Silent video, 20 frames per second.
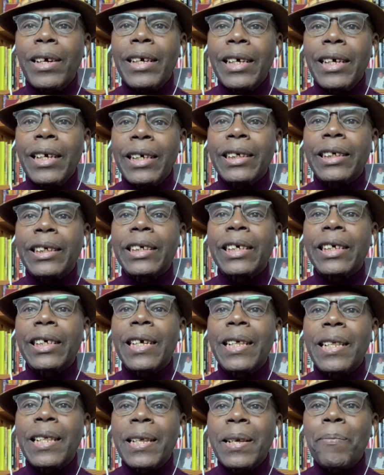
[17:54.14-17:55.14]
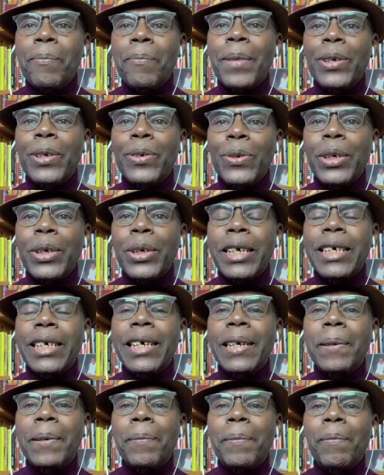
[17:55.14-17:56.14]
is the
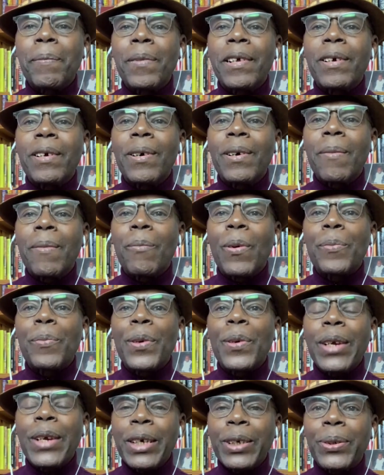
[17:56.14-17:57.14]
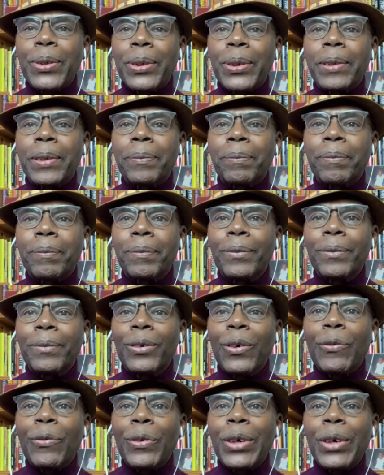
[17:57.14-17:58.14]
majority population
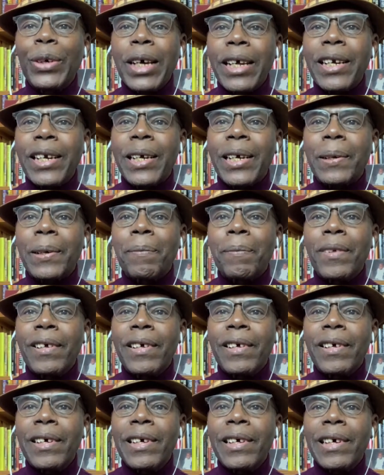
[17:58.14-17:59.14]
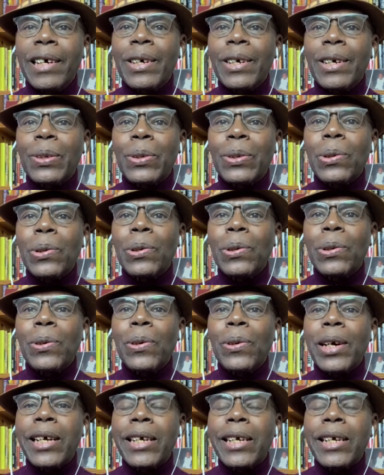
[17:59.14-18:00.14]
of Uganda. And so
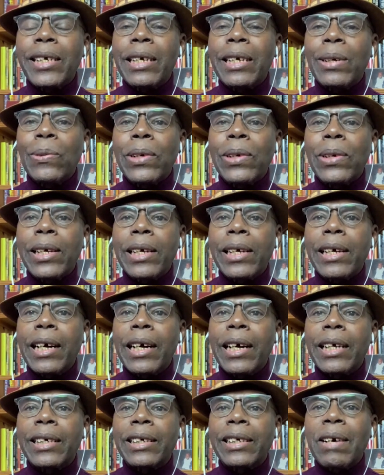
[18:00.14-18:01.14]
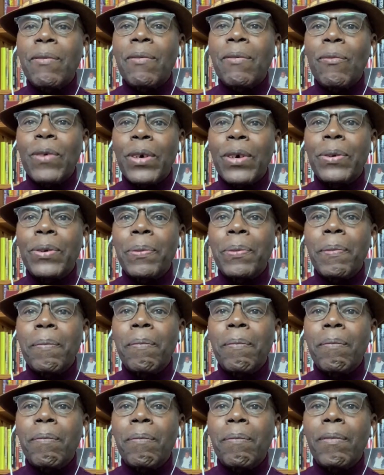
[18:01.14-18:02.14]
you are clearly looking at someone
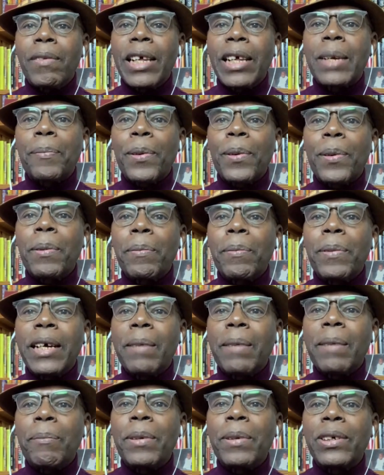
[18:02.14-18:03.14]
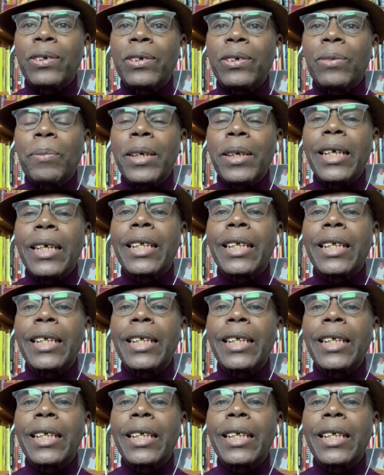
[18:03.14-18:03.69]
that probably happens to be